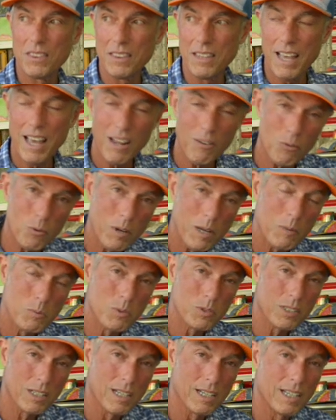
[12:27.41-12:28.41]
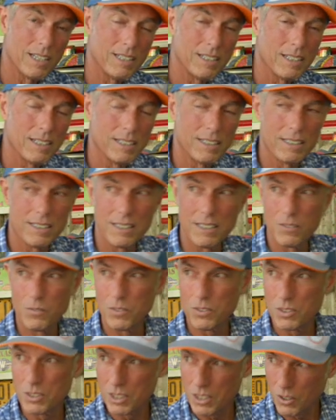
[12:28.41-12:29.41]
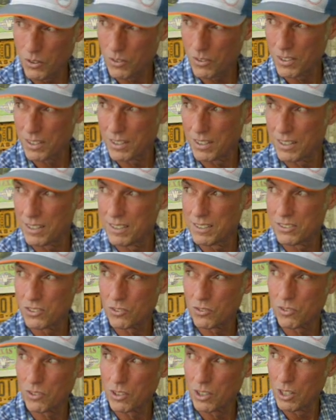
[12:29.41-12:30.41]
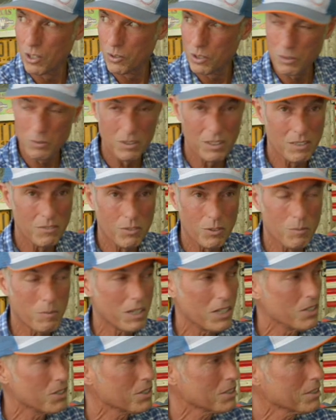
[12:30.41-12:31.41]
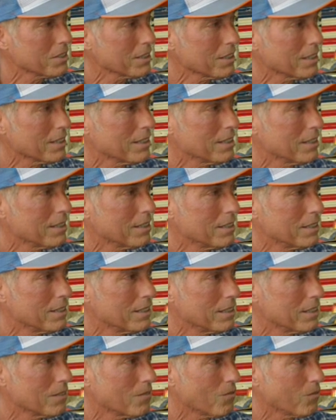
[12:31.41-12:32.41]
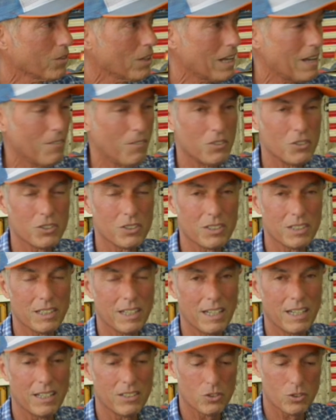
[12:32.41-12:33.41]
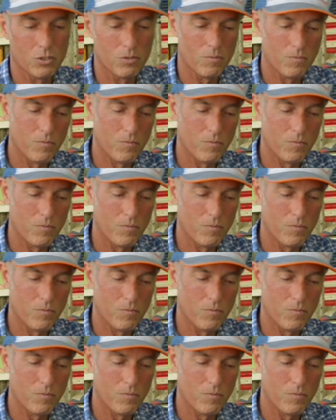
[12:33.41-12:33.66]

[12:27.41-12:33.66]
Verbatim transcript: That website, if you go there, it's loaded with information on fly fishing and it's